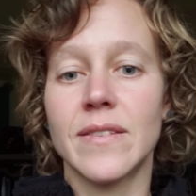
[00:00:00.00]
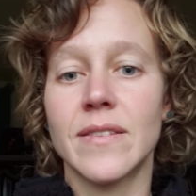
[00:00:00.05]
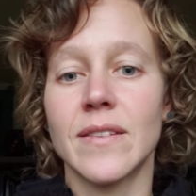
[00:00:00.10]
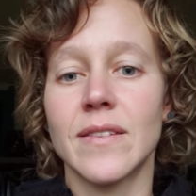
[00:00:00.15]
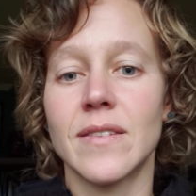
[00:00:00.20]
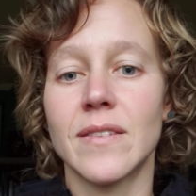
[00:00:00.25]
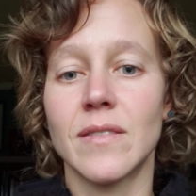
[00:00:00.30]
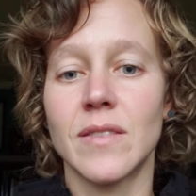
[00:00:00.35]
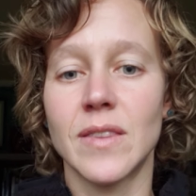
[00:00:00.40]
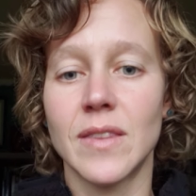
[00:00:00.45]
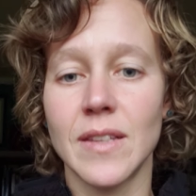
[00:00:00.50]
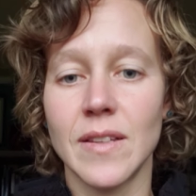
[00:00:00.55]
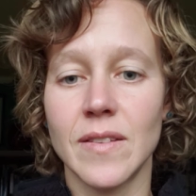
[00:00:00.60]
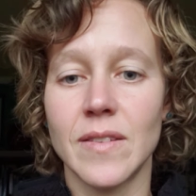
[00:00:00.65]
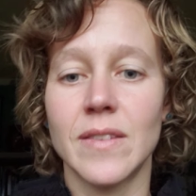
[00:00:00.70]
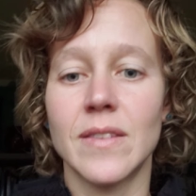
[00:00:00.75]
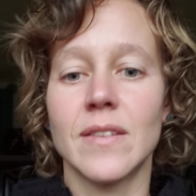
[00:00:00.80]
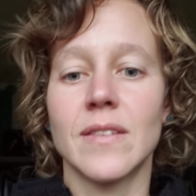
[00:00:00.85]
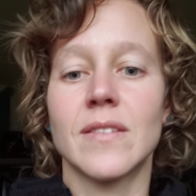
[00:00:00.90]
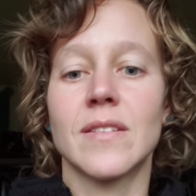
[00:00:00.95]

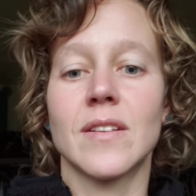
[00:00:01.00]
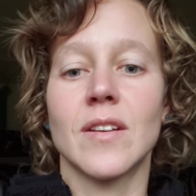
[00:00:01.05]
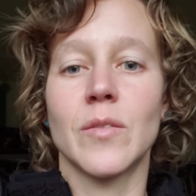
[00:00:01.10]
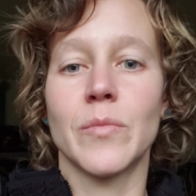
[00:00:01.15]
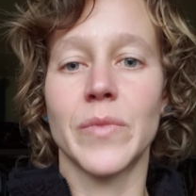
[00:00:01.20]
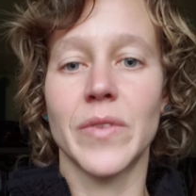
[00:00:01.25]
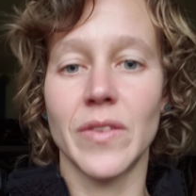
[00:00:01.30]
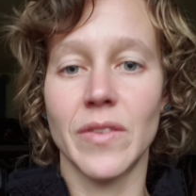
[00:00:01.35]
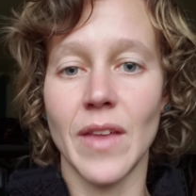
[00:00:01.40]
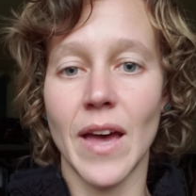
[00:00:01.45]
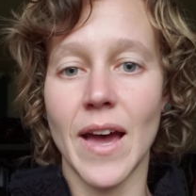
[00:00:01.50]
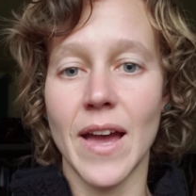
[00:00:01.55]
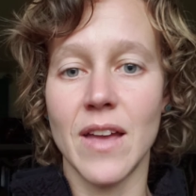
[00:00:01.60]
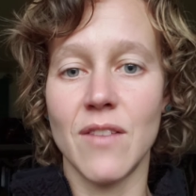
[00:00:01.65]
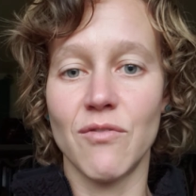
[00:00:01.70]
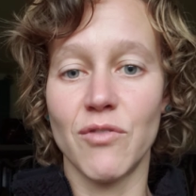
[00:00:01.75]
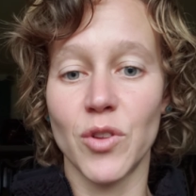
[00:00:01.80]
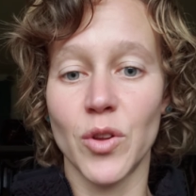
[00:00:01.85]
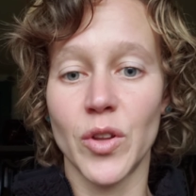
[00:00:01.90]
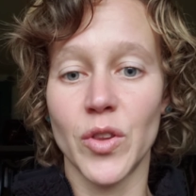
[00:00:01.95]
systems that
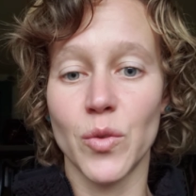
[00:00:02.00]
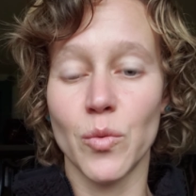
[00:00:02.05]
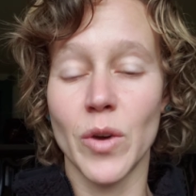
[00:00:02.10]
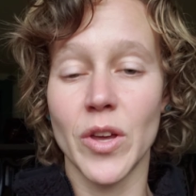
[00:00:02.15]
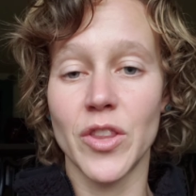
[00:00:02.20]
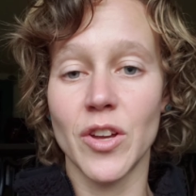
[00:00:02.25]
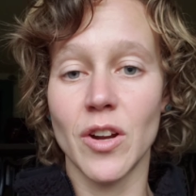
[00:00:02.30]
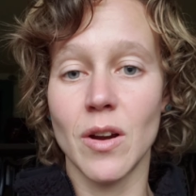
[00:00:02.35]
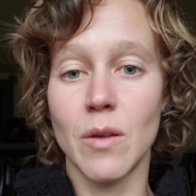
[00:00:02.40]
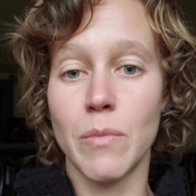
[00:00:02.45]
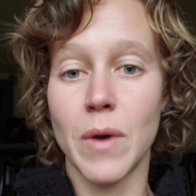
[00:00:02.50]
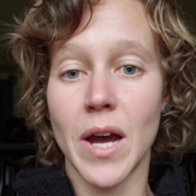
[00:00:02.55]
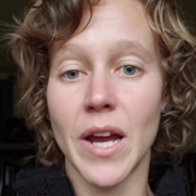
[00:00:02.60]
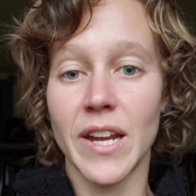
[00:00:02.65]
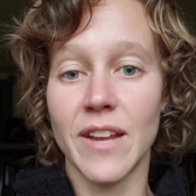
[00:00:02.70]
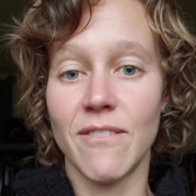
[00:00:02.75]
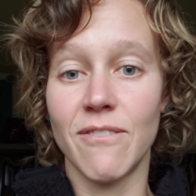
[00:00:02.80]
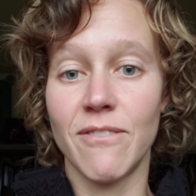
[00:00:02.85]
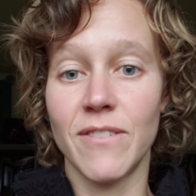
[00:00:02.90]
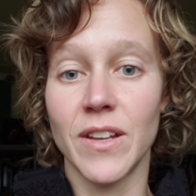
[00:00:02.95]
influence whether a
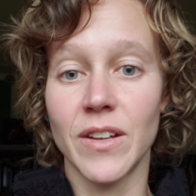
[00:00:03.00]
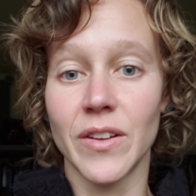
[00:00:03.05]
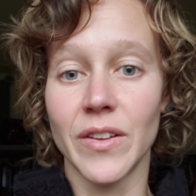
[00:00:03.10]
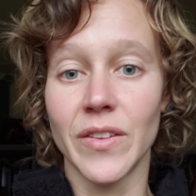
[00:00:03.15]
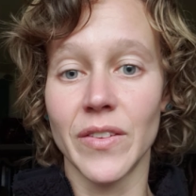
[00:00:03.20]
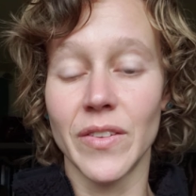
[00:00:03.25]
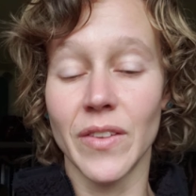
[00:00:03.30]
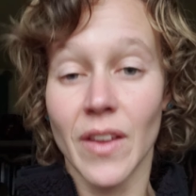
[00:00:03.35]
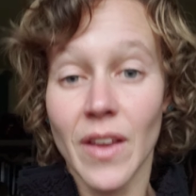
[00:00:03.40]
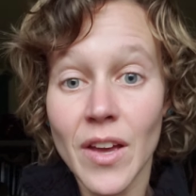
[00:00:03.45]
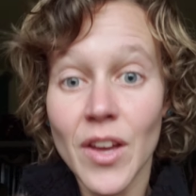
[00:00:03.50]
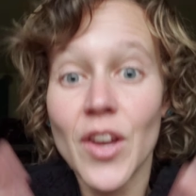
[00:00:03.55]
body feels